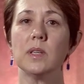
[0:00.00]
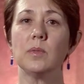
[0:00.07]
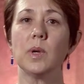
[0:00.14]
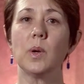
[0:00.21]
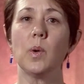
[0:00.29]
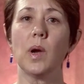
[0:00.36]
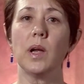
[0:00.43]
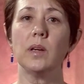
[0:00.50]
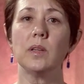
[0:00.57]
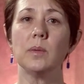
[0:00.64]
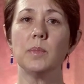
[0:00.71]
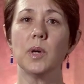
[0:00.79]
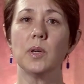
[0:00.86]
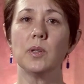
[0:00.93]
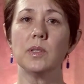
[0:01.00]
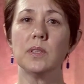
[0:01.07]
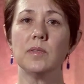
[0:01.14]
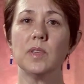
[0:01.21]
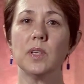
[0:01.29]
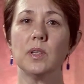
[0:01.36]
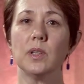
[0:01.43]
on required components
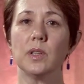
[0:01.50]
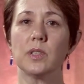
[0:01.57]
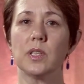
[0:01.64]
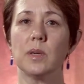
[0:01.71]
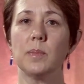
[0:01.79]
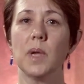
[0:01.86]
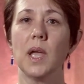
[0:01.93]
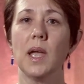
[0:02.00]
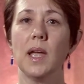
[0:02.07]
of the clerkship,